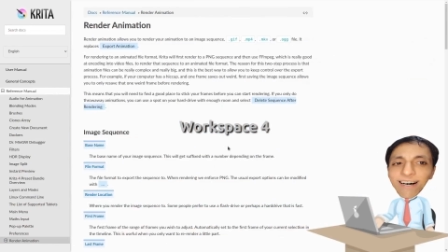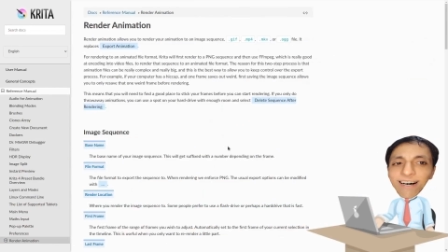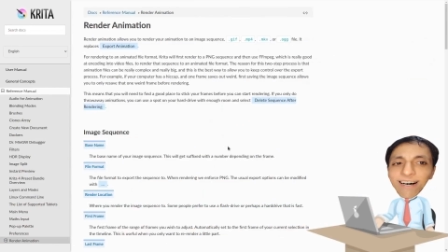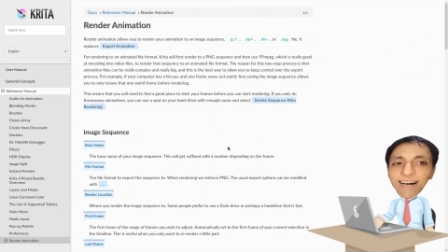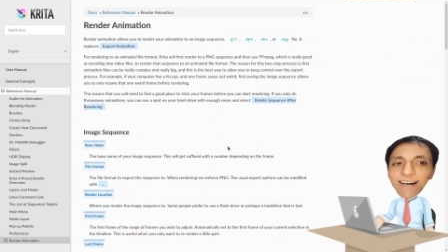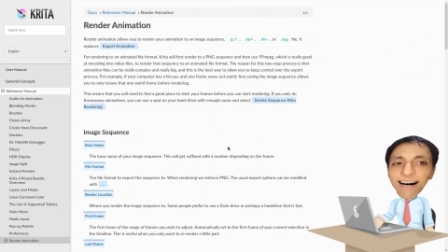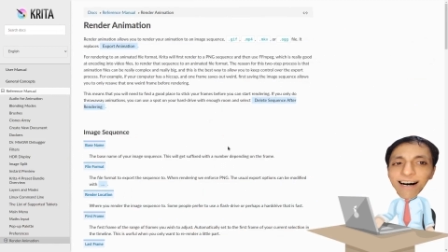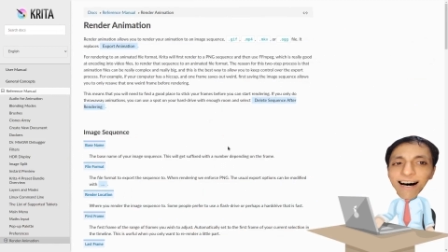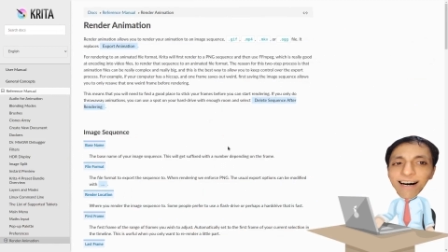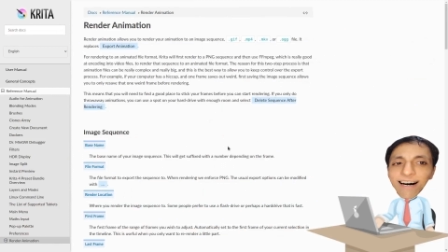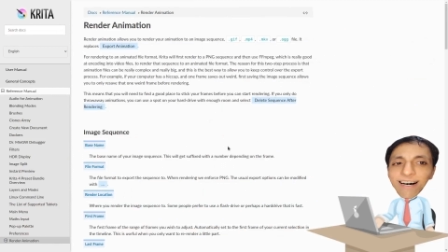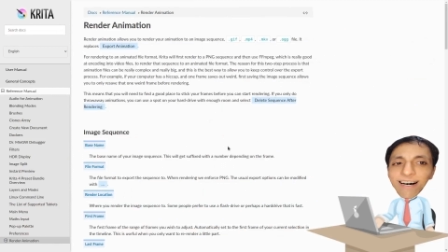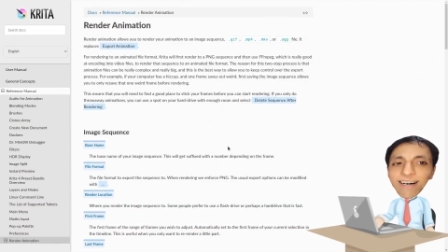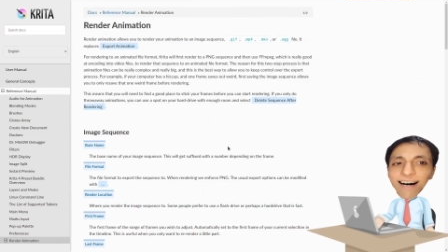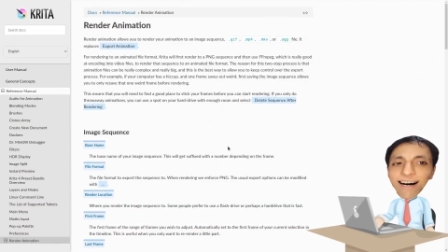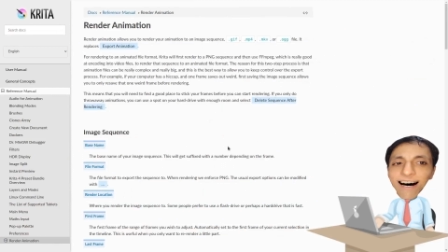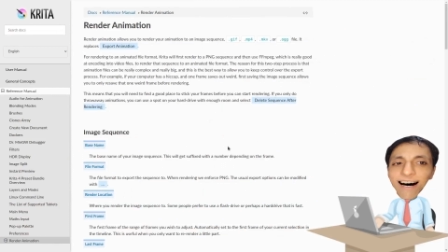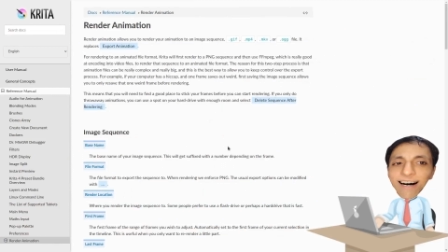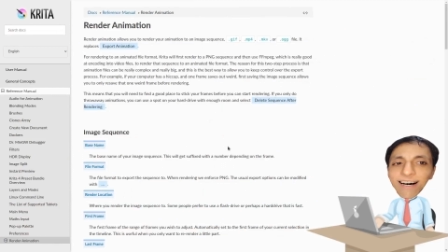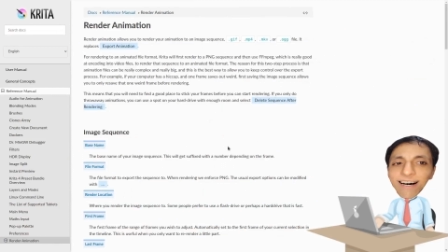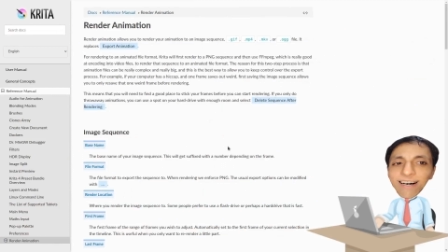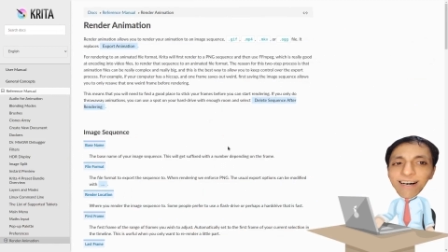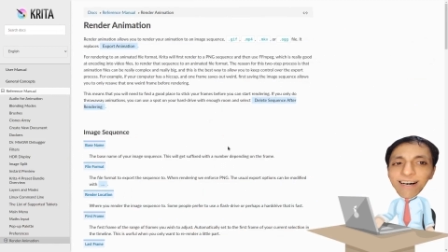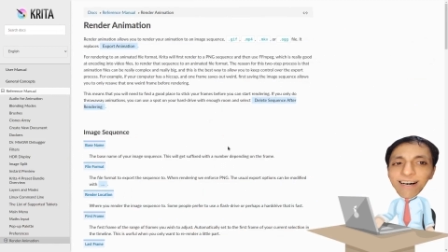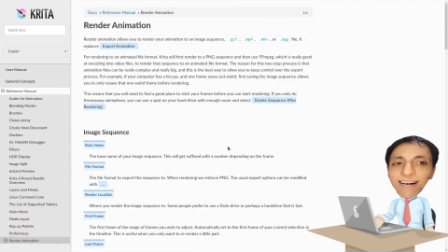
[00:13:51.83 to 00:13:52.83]
Here is a
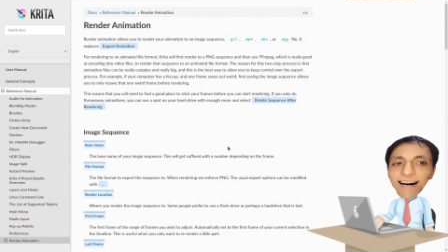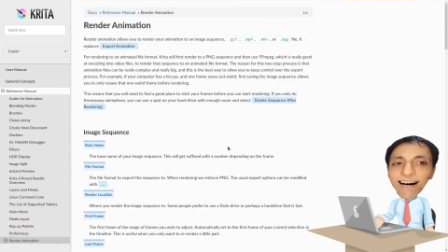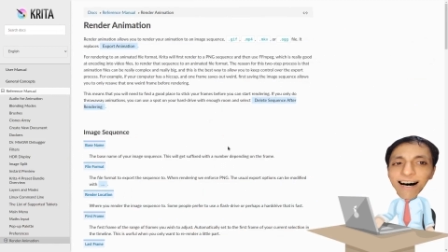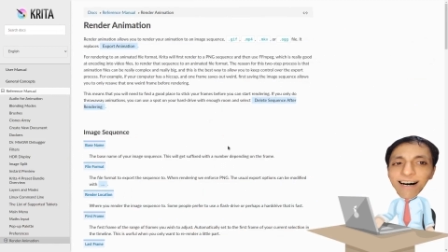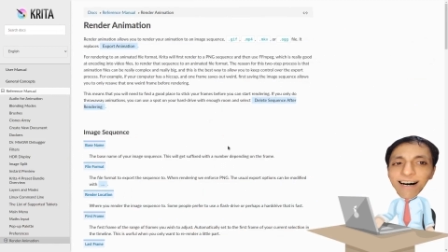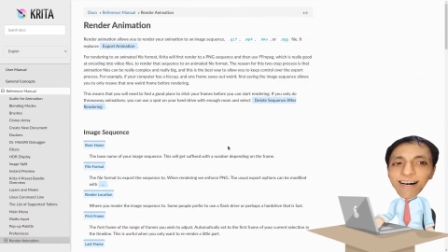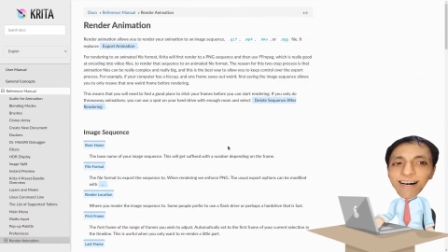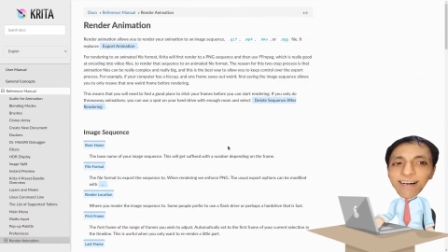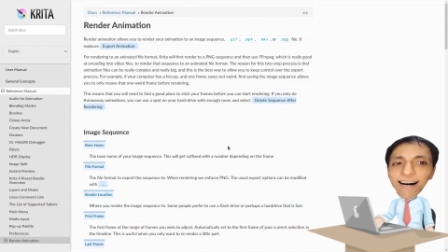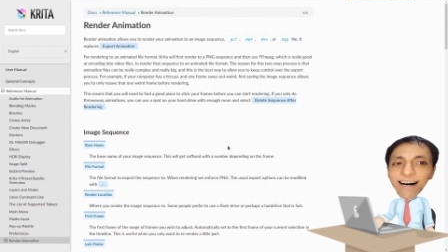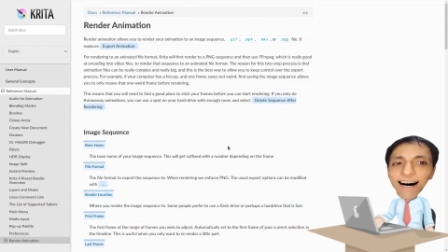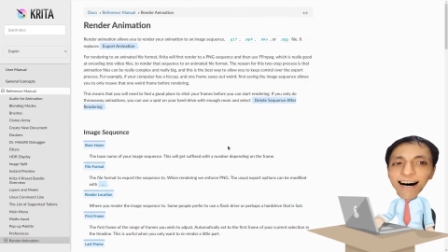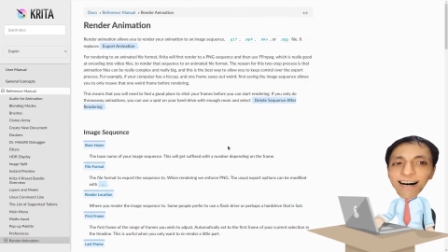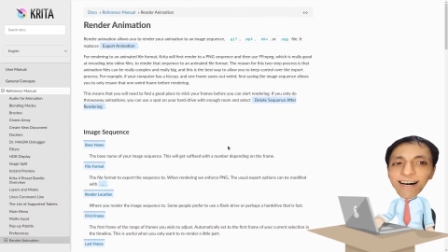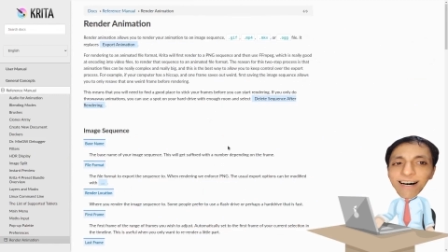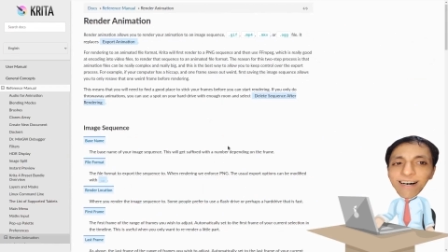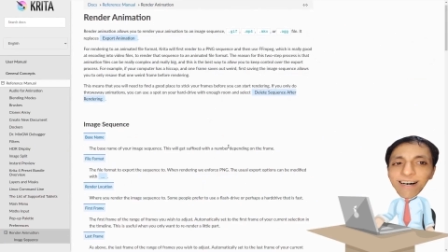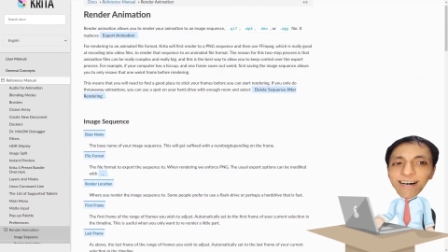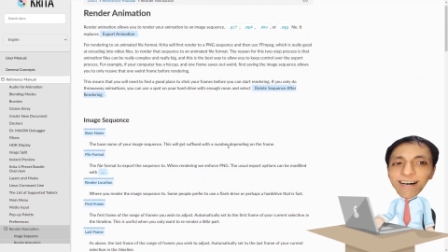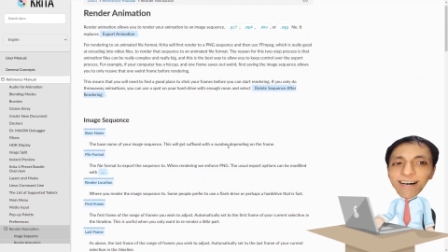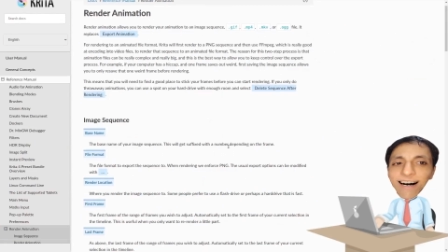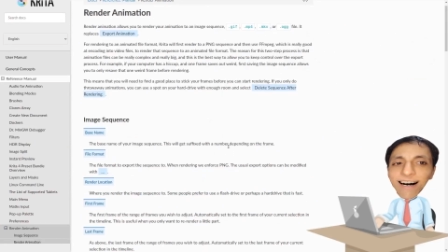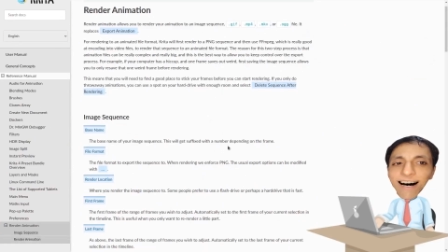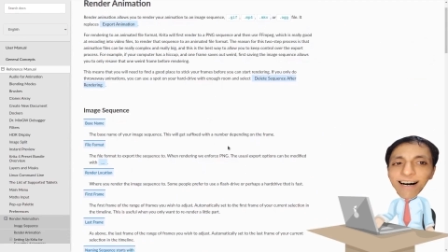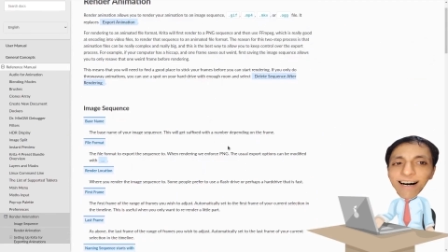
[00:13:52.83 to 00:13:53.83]
quick link in the
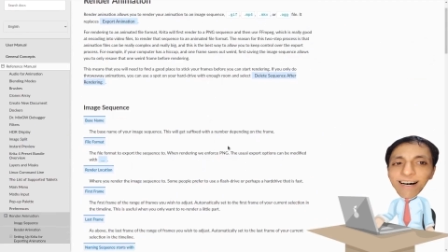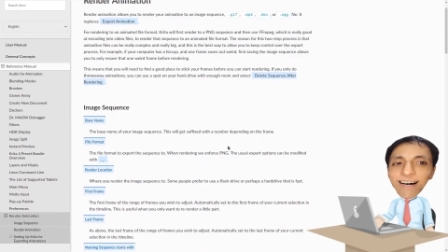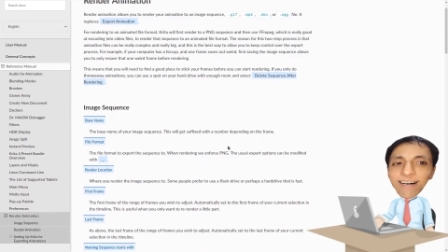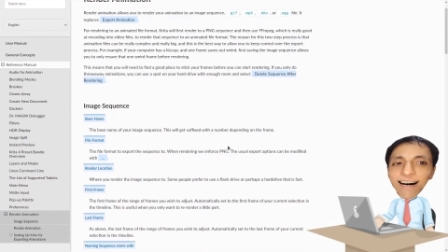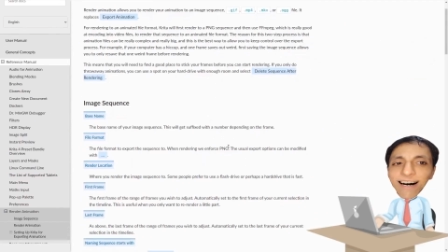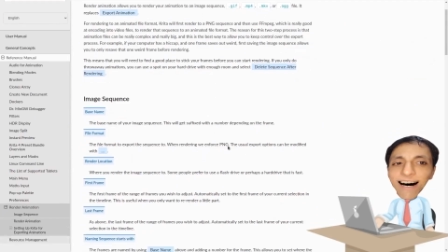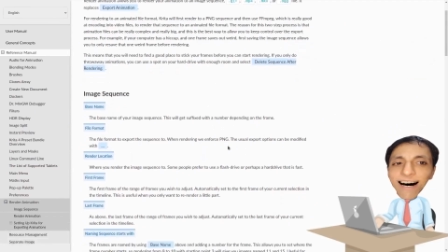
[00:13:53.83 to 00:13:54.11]
description